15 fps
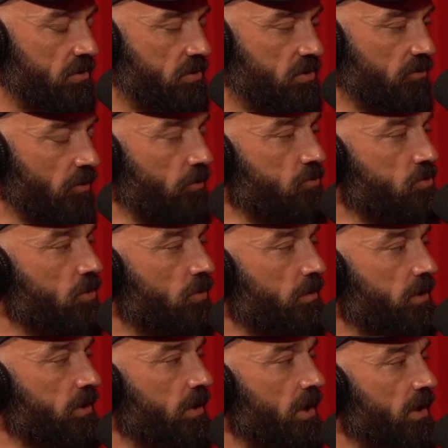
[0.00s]
Toronto,
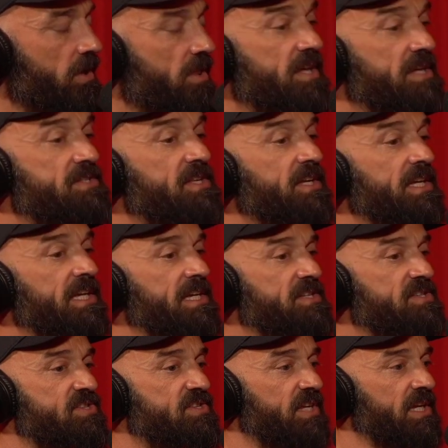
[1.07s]
and the things that
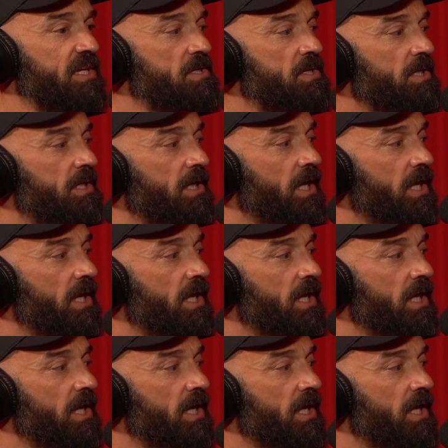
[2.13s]
he's seen.